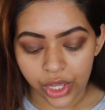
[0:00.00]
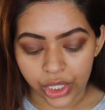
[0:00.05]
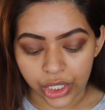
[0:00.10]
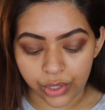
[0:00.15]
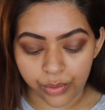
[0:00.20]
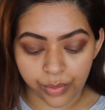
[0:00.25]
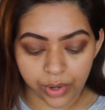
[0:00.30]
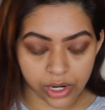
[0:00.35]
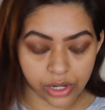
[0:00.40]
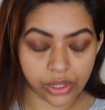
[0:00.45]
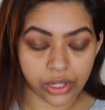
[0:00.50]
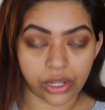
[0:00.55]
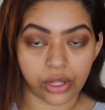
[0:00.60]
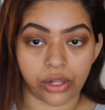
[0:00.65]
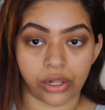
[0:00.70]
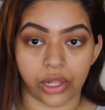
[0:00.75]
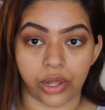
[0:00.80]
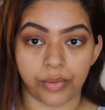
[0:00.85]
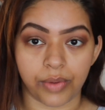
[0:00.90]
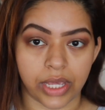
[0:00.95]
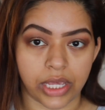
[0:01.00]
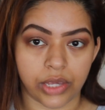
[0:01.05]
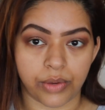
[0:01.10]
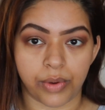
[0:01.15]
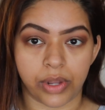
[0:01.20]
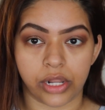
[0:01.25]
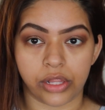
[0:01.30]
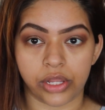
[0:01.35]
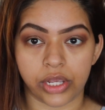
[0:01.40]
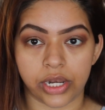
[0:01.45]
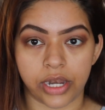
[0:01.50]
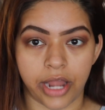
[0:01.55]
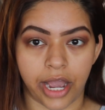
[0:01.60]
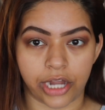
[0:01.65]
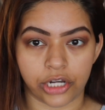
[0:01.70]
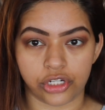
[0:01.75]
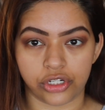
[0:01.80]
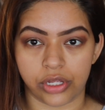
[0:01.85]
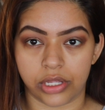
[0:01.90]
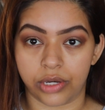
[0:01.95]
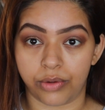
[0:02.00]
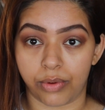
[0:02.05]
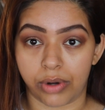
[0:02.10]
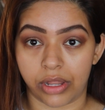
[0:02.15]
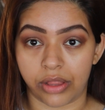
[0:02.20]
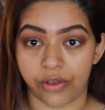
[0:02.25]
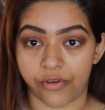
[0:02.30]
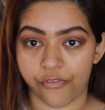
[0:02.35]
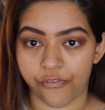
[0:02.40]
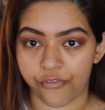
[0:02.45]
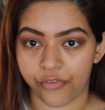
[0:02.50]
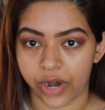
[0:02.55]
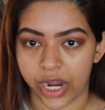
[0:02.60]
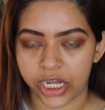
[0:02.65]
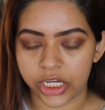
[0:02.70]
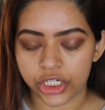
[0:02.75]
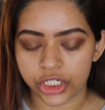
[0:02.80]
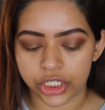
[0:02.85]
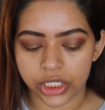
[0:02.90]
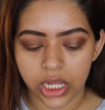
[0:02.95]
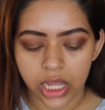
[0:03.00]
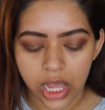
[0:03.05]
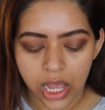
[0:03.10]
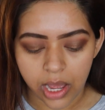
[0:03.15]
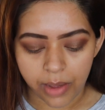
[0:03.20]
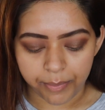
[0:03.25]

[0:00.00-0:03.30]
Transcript: You want to look glowy, you want to look natural, and you want to look fresh,